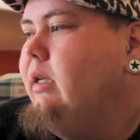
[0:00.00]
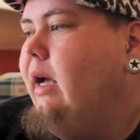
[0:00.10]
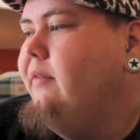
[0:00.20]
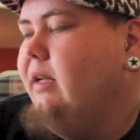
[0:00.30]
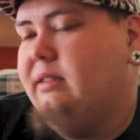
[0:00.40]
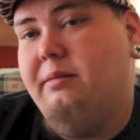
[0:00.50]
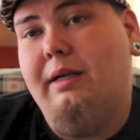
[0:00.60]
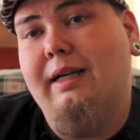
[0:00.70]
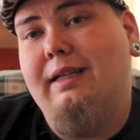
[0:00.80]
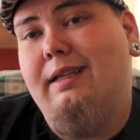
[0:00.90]
I've got some
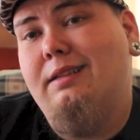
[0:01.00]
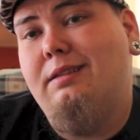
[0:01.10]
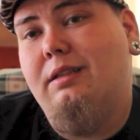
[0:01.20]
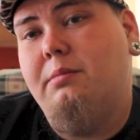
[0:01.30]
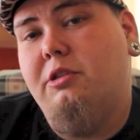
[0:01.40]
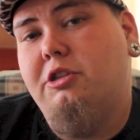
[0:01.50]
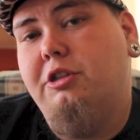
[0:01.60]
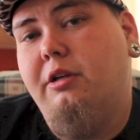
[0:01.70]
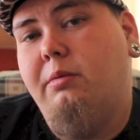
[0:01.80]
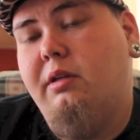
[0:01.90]
ideas that I'm going to
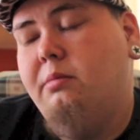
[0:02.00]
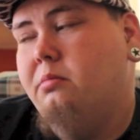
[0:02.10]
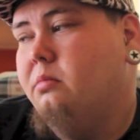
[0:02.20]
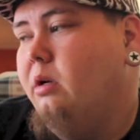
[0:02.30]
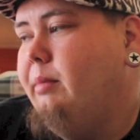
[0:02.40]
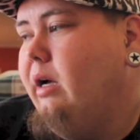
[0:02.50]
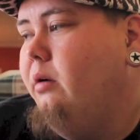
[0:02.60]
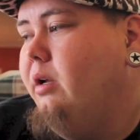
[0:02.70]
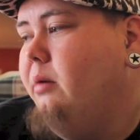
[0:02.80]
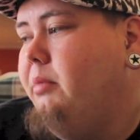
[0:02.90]
share with him
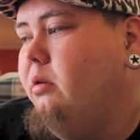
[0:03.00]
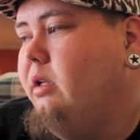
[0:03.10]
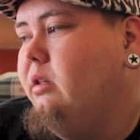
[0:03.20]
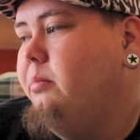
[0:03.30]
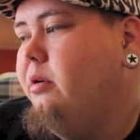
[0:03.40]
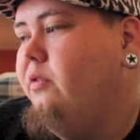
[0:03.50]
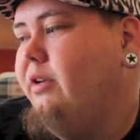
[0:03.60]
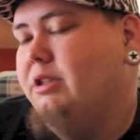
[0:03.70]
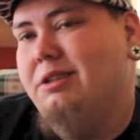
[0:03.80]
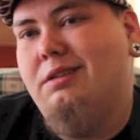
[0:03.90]
about building the
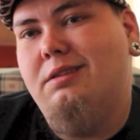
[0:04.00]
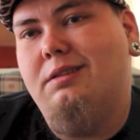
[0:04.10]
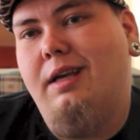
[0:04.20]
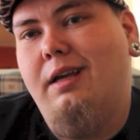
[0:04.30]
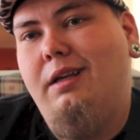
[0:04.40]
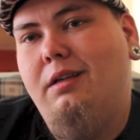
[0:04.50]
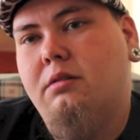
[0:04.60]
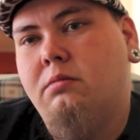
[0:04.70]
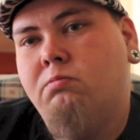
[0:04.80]
perfect Genesis Addy.